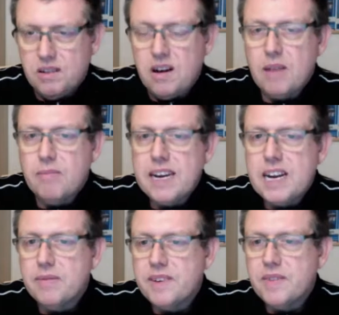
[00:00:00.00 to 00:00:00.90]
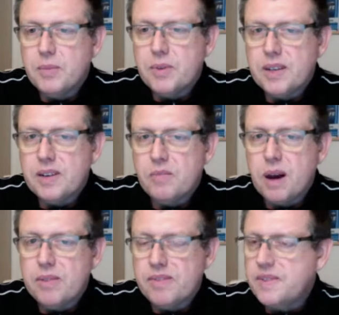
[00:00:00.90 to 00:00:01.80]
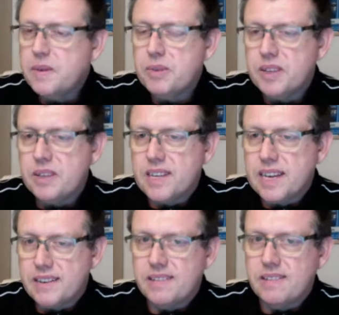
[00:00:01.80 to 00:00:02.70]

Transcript: I am made up 50% of mum and 50% of dad.